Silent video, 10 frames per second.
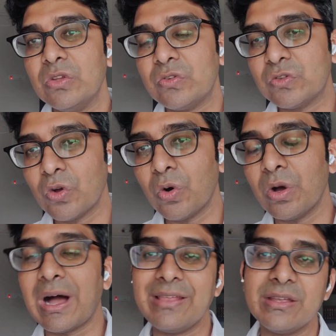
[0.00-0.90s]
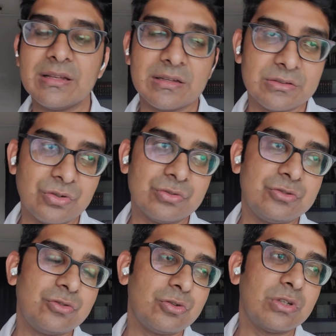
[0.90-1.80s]
So I think so
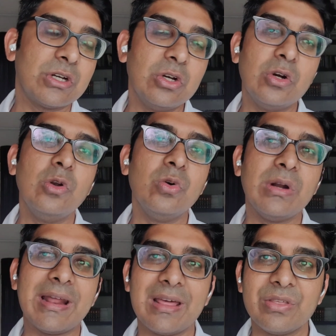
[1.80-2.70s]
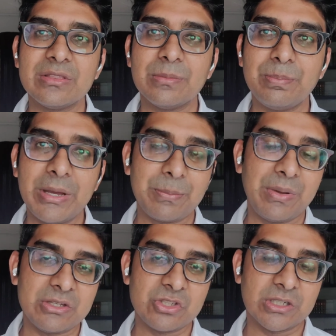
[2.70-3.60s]
to conclude, and I think the big
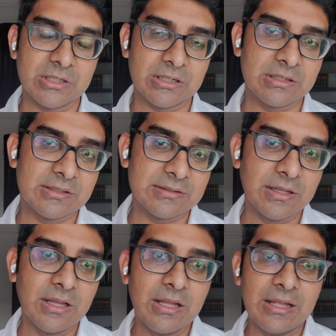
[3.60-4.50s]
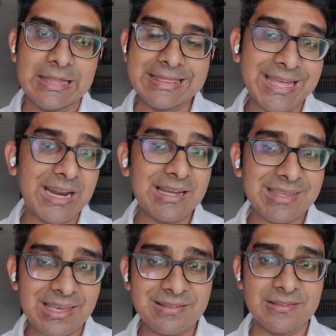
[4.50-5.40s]
picture here is there are
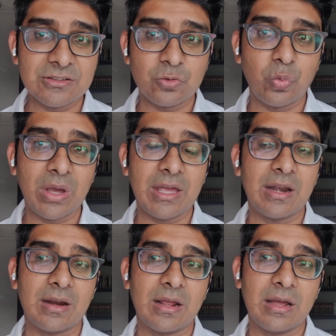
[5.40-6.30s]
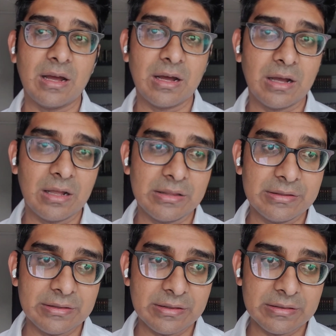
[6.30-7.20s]
cases where
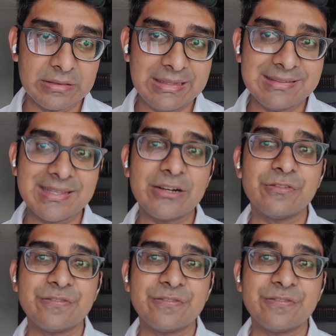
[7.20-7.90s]
the set of